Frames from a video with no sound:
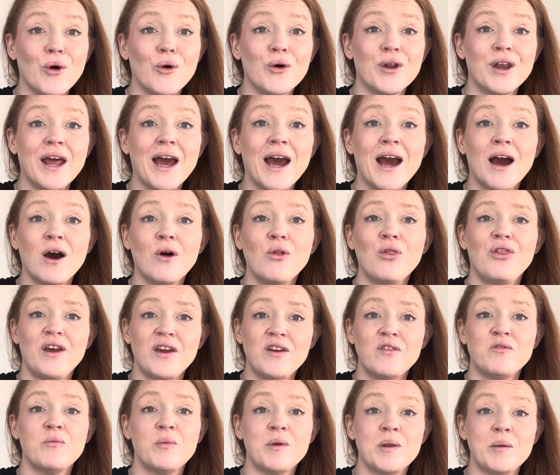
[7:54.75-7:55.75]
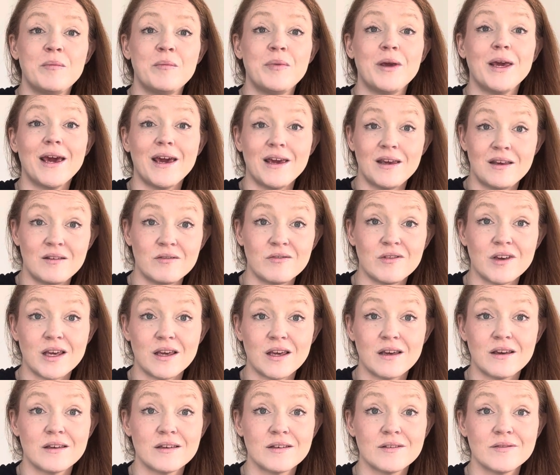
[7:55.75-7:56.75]
on how they've been
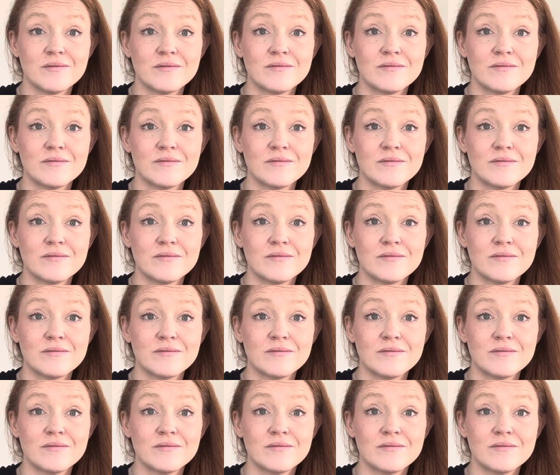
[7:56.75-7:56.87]
behaving.